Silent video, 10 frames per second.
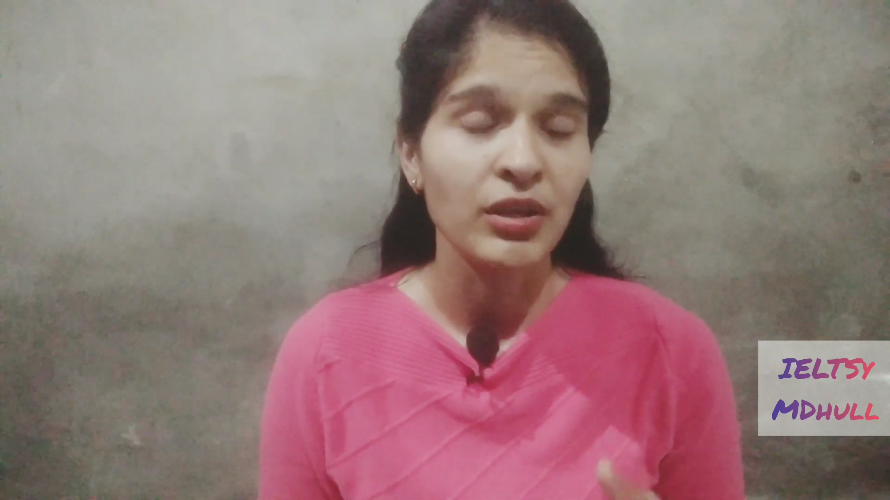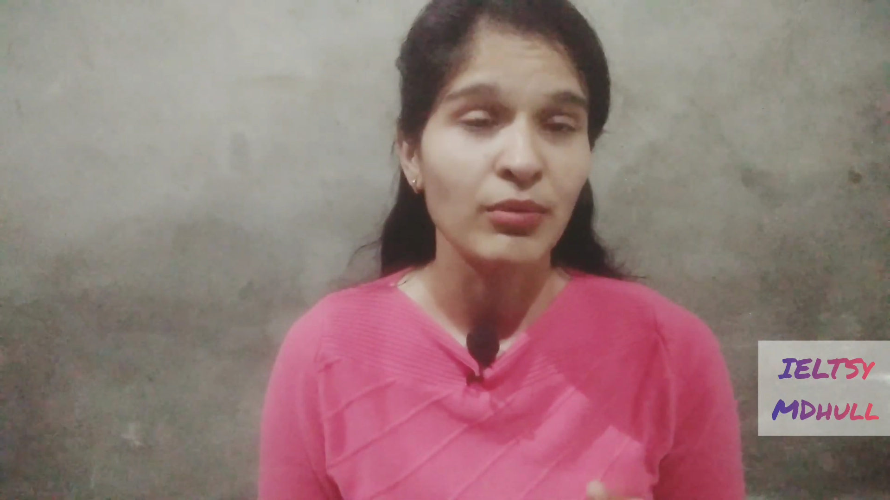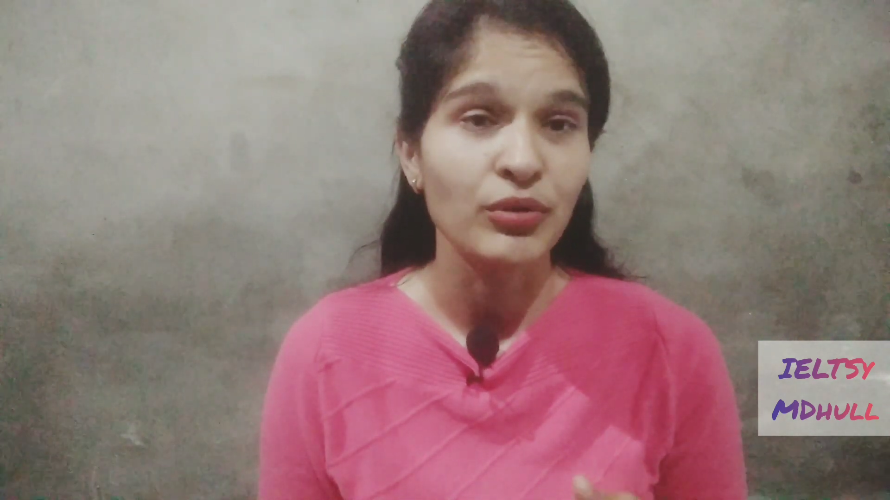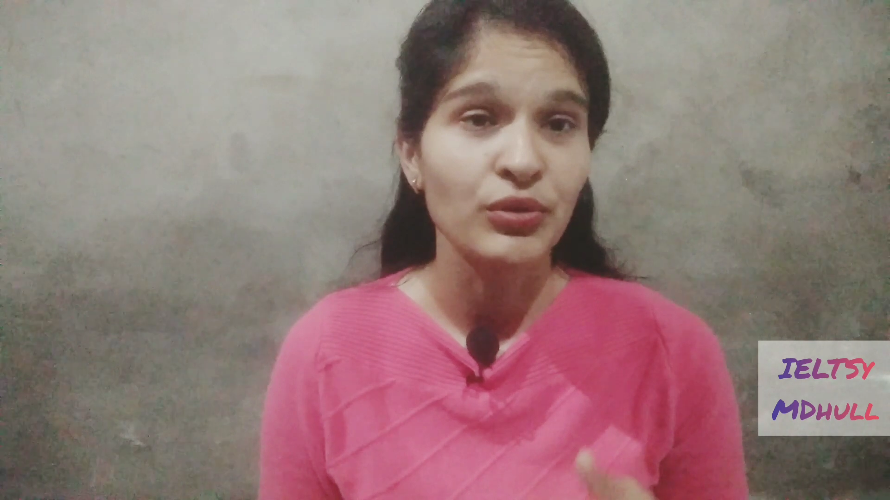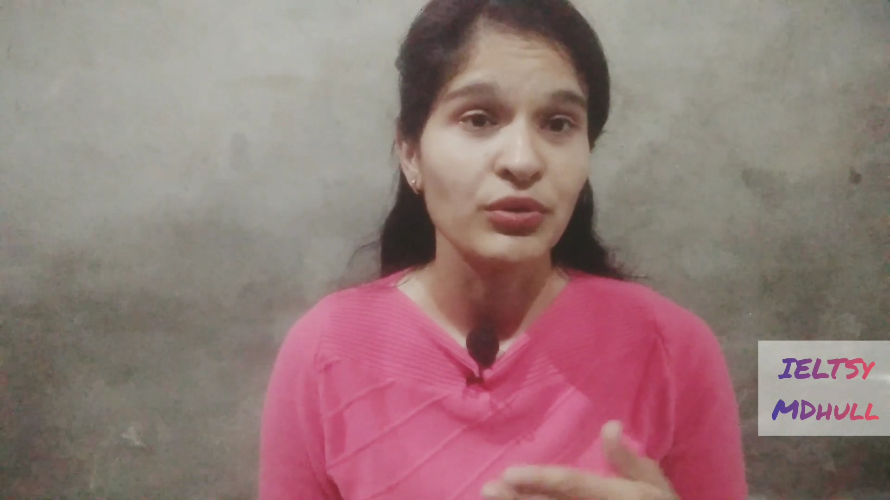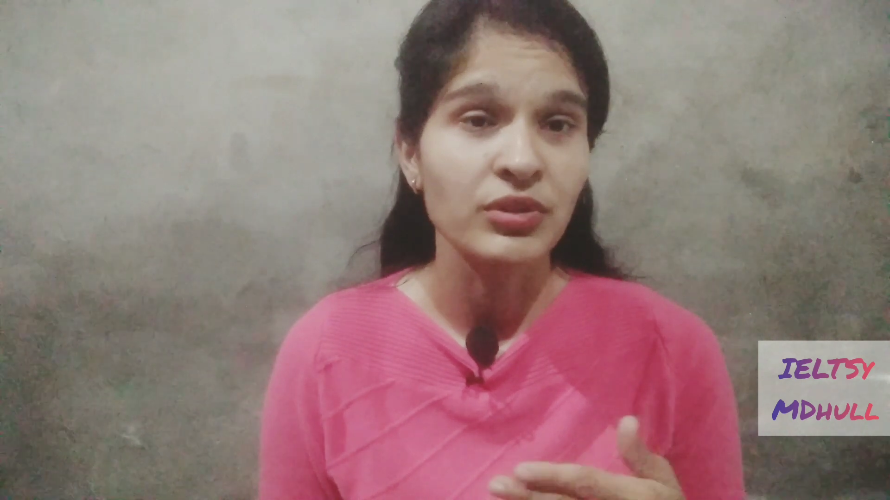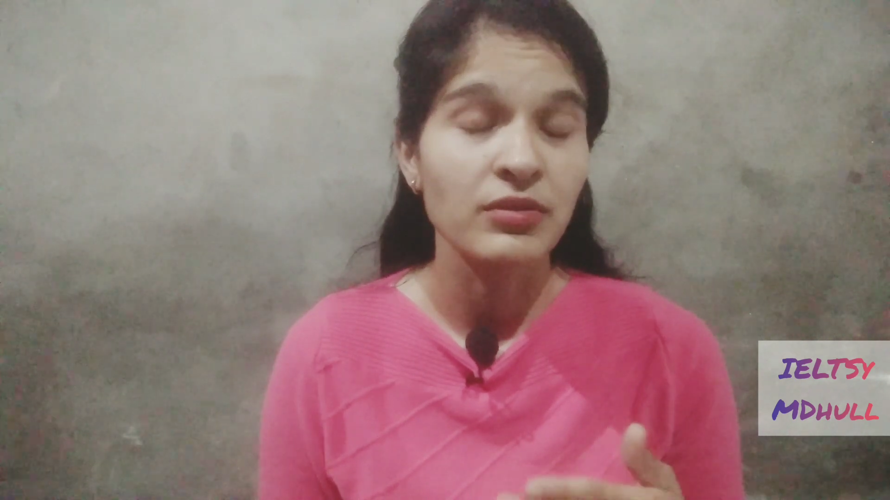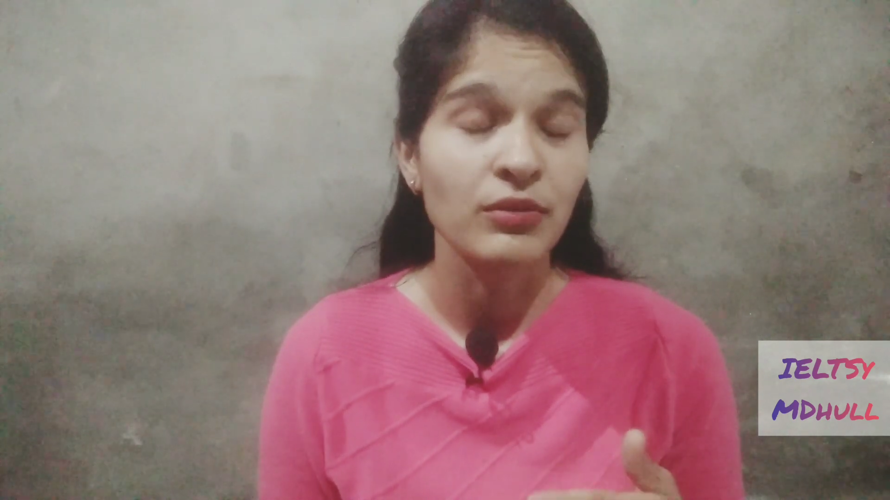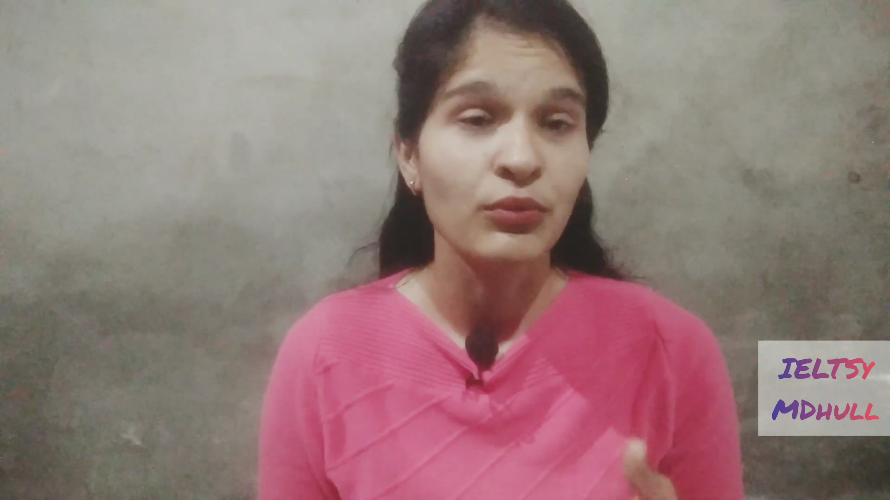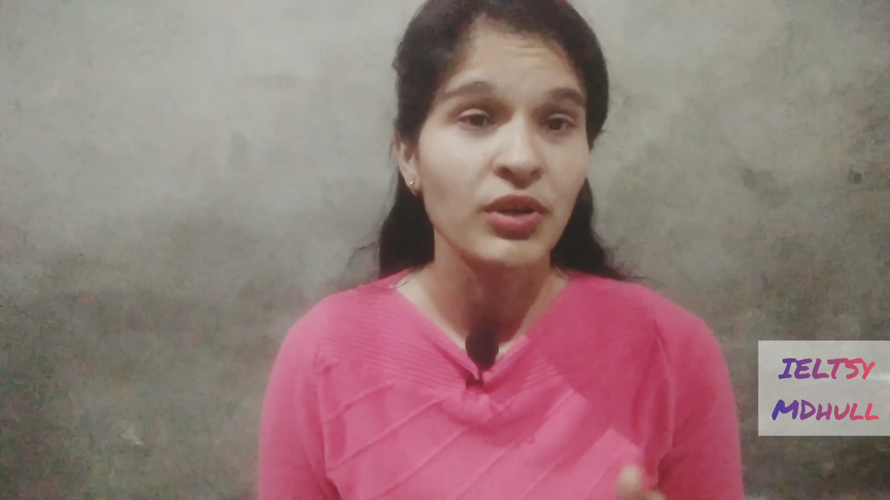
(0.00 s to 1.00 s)
about your
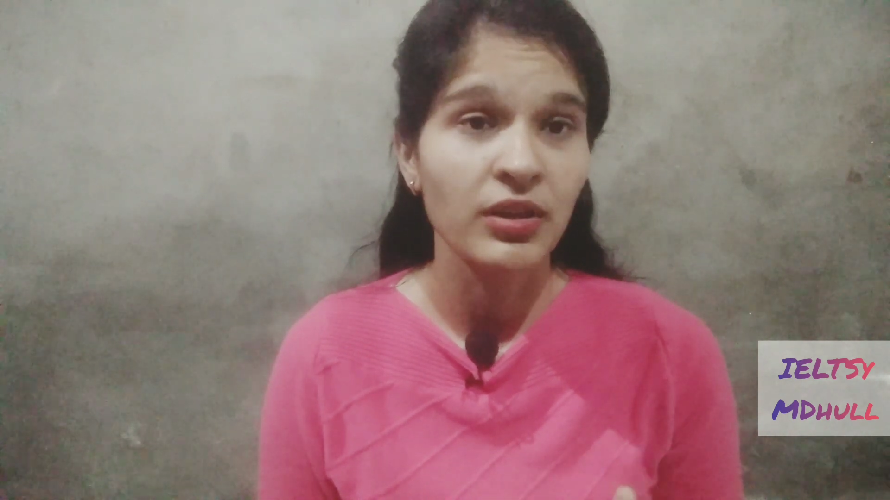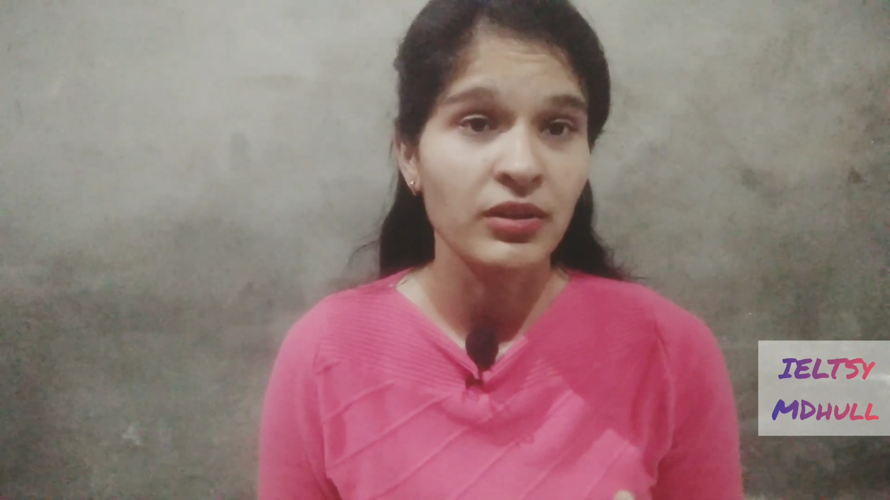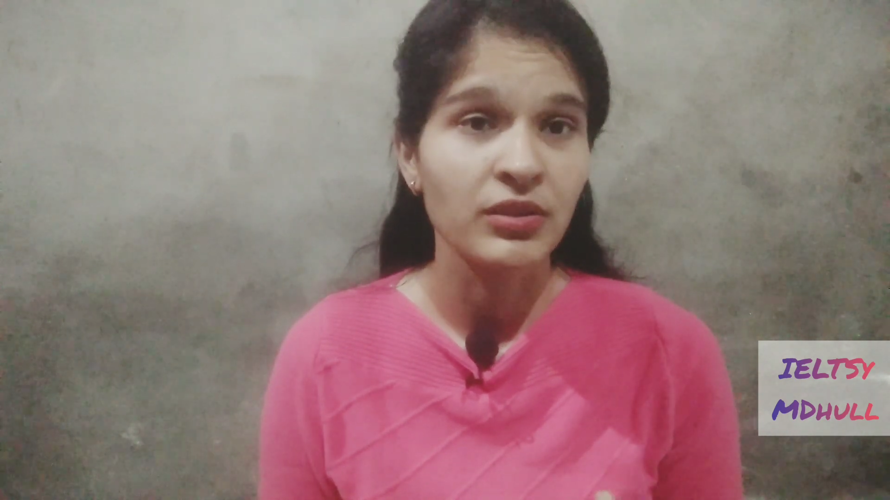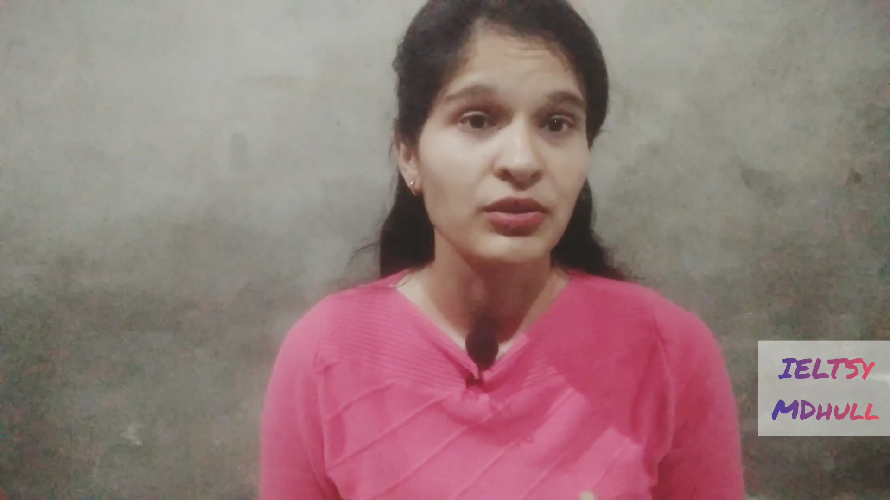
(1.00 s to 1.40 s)
work,